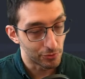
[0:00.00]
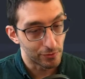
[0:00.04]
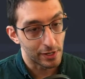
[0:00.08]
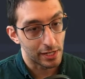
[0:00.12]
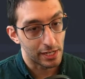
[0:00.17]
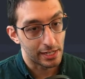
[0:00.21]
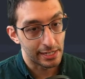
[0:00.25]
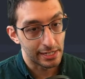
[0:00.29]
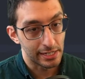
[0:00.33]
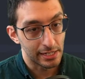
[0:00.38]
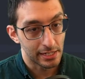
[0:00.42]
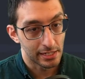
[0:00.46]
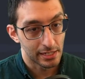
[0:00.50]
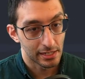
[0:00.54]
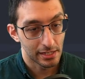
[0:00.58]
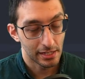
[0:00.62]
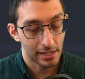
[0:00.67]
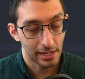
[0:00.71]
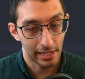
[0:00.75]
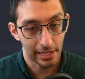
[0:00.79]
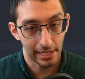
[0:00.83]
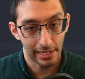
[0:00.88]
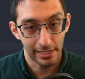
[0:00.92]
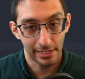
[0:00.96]
on
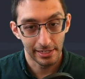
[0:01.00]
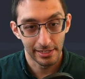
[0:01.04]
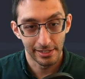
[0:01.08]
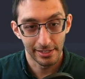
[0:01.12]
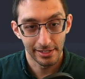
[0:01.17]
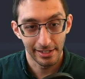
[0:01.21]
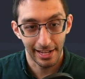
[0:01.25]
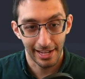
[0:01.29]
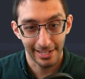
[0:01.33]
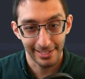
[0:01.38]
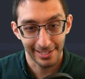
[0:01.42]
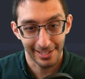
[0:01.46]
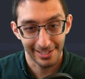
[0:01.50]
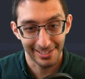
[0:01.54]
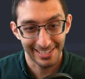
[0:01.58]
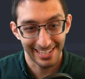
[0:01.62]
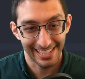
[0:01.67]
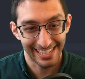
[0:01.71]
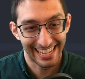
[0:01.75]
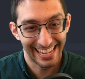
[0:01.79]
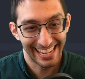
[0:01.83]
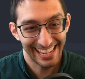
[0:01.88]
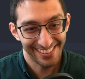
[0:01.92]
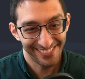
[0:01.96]
and not touch that
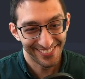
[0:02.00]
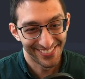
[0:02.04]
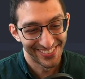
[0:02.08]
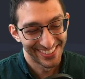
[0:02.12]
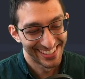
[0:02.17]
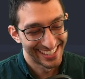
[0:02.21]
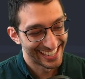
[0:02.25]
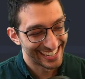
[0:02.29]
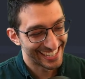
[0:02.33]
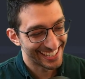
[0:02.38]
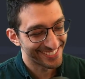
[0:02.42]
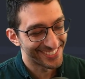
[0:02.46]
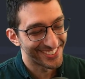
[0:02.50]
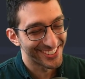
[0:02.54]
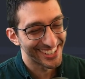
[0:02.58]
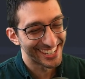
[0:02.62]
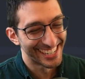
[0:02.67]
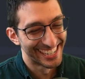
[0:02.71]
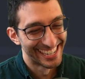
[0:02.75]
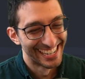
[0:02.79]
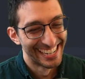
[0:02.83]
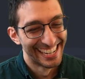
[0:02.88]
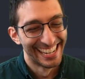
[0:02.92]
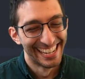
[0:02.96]
game anymore.
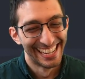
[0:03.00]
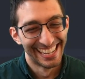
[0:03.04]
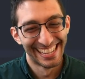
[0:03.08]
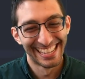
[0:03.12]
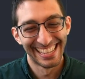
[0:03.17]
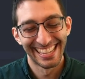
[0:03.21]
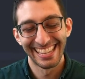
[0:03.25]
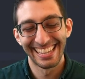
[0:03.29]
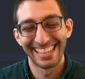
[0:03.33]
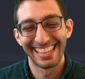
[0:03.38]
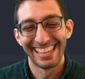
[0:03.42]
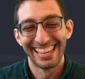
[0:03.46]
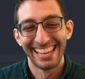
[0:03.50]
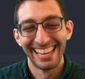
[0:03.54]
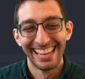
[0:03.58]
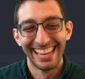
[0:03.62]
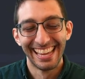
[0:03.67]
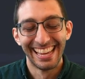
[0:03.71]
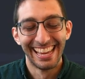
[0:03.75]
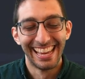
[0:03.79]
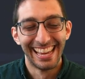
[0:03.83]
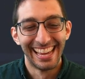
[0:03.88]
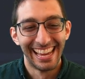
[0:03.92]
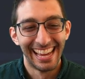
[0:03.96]

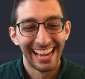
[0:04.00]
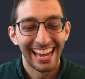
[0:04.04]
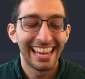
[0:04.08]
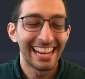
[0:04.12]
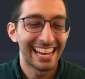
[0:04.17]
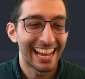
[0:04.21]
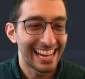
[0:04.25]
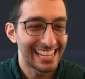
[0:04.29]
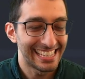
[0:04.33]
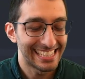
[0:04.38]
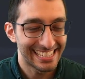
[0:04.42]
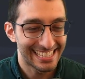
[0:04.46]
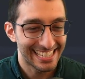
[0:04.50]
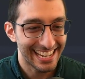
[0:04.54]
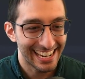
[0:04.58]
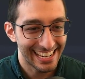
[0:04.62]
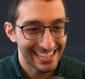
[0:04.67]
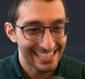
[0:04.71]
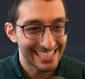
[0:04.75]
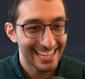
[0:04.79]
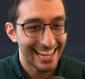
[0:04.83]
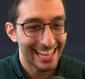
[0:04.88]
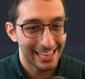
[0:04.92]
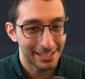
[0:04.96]
And that's not
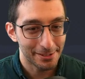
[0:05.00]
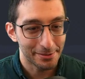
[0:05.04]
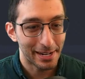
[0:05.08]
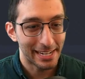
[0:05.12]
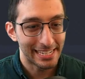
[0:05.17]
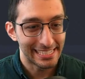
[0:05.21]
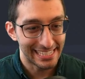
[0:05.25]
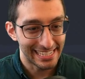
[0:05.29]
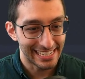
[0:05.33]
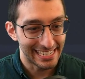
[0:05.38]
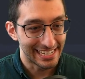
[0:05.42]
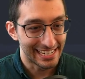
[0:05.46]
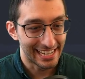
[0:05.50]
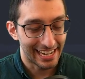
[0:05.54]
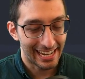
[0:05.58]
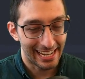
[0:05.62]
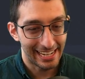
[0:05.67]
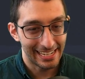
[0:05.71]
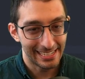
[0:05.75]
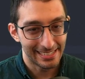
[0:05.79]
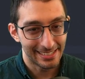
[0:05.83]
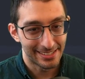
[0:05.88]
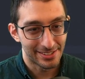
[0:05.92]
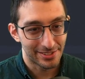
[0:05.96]
exactly what I did.
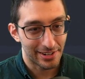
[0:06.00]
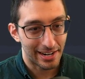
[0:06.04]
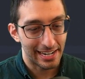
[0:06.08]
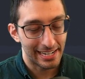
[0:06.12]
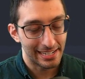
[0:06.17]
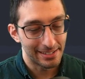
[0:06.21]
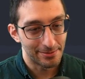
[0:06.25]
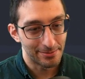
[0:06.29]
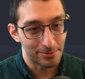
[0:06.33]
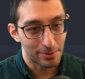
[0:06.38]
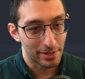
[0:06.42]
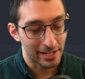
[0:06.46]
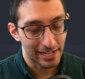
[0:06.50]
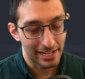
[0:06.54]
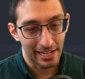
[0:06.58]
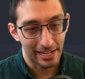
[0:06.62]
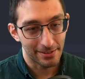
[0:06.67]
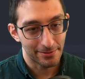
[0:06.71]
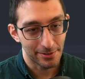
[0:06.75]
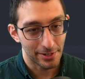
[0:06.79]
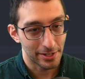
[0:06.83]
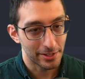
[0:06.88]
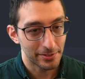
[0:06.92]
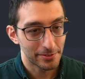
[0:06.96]
I tried working on it
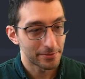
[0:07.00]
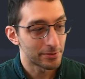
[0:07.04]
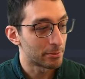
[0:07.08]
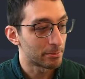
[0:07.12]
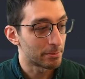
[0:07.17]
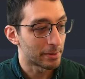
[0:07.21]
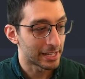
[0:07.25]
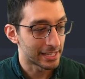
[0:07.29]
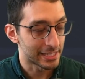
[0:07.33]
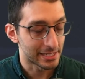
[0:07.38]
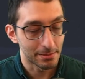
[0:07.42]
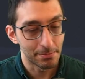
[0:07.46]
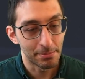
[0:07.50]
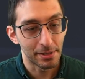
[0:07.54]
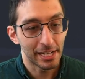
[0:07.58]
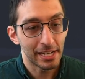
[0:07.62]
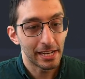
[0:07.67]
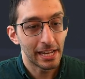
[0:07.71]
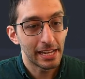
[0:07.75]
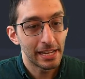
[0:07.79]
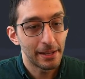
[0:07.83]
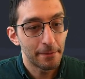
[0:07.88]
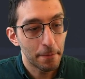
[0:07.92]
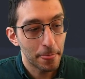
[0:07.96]
for another few months. But
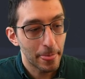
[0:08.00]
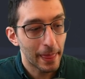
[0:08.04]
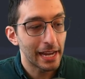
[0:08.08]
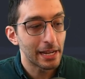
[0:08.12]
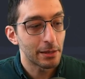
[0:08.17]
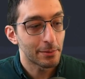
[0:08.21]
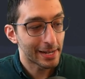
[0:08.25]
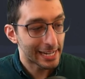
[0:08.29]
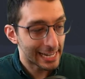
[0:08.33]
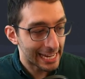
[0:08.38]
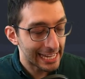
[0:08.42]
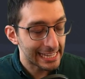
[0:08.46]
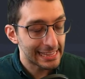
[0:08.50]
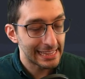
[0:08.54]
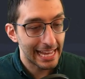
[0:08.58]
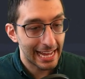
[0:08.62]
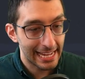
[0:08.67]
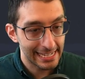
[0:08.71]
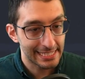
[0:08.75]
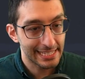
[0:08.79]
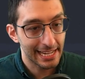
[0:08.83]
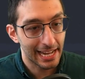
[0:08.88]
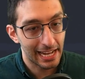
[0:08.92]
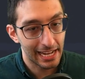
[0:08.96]
anyway, in
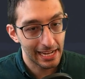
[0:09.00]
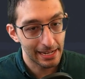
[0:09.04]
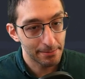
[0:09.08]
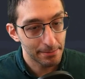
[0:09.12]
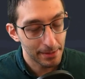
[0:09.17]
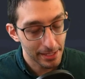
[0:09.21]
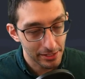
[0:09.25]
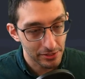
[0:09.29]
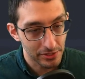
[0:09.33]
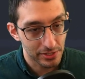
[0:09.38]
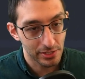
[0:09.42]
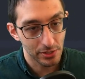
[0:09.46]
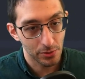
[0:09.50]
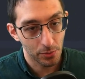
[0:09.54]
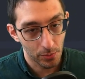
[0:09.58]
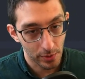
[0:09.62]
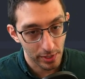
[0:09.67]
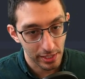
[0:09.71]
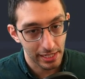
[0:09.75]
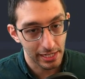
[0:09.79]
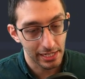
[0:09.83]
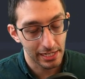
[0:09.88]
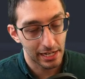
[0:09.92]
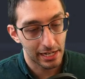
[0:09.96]
that time that you're still
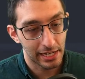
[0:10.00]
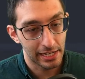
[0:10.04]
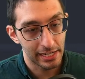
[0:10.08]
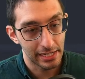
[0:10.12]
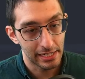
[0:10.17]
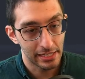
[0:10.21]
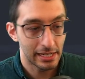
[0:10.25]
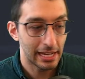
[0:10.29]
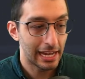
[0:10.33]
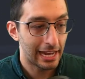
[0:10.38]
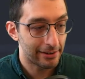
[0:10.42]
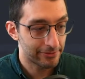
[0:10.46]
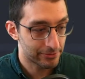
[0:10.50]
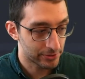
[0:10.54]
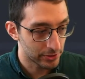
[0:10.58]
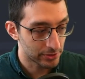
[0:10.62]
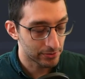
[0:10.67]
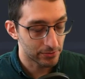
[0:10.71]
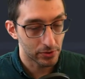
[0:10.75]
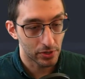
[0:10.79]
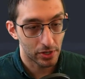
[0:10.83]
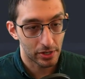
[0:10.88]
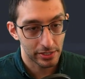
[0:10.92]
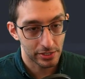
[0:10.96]
working on it after
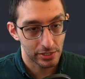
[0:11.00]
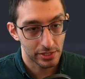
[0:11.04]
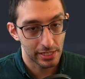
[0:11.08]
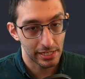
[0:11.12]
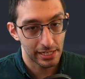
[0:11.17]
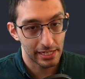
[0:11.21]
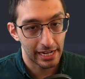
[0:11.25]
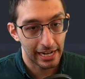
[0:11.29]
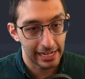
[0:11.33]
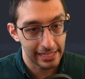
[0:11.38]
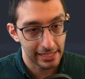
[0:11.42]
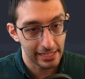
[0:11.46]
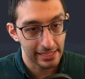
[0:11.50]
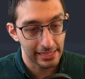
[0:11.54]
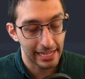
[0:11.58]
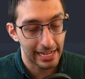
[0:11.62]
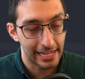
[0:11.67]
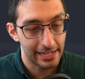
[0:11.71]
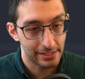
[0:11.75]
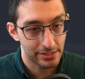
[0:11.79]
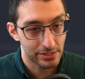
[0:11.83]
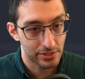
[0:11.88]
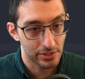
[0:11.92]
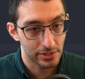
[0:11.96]
you've launched it, I think
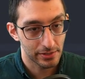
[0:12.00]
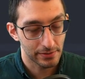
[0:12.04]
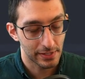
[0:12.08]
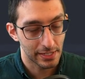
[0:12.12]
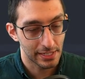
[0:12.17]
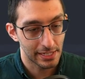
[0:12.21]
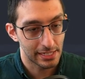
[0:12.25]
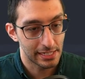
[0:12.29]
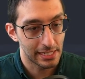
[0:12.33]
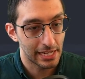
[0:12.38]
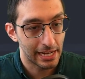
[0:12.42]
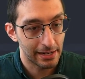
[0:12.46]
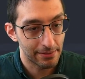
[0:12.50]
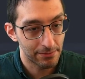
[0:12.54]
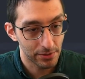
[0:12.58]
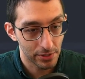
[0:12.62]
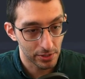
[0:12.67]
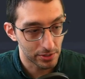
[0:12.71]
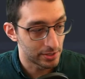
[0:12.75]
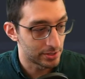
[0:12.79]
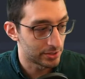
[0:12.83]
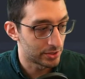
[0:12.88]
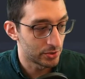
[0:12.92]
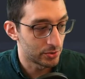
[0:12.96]
that serves as a time for you
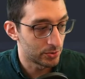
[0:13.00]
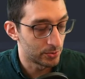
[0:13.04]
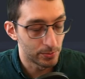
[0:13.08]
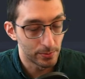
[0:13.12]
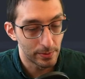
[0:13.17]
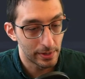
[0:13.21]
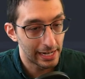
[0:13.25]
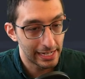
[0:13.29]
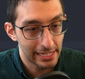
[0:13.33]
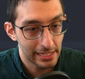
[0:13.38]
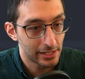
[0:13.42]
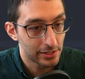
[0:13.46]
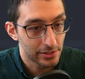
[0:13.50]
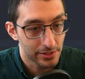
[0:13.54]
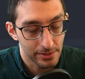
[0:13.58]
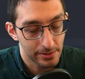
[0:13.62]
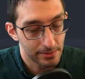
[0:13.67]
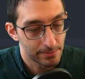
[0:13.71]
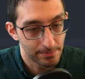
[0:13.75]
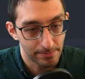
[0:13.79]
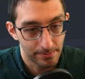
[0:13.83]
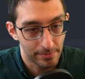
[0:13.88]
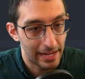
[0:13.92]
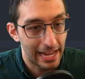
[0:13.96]
to do any other
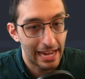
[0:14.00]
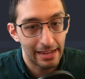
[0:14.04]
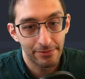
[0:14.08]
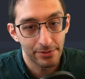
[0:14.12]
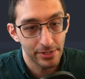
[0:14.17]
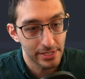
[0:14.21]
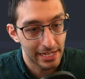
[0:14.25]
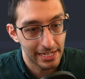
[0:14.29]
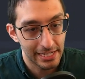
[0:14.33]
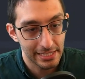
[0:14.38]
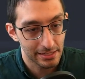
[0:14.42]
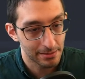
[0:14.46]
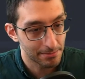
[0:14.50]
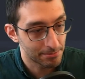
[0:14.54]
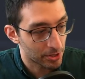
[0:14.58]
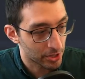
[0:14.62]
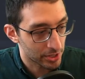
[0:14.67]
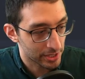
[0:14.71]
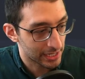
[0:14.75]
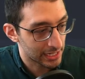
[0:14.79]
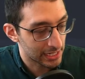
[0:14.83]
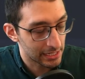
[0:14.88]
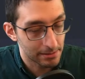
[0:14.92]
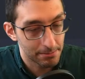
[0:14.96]
advertising,
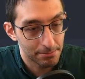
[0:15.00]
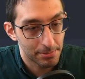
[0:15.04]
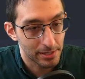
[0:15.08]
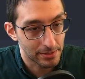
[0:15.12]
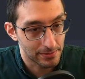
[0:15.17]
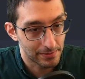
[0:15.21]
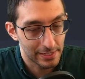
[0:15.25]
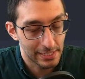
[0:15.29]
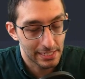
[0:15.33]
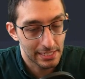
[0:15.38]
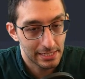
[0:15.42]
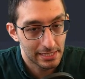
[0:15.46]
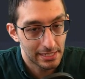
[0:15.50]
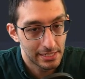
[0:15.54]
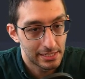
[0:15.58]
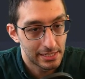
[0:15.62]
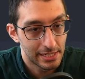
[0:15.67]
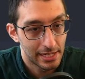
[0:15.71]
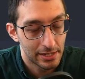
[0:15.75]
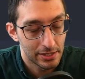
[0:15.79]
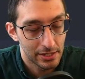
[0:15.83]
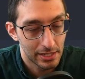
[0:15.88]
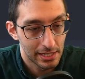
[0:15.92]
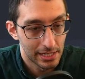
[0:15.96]
marketing, bug fixes,
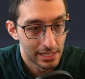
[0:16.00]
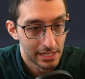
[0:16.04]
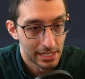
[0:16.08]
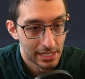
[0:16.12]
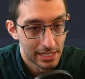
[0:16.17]
etc.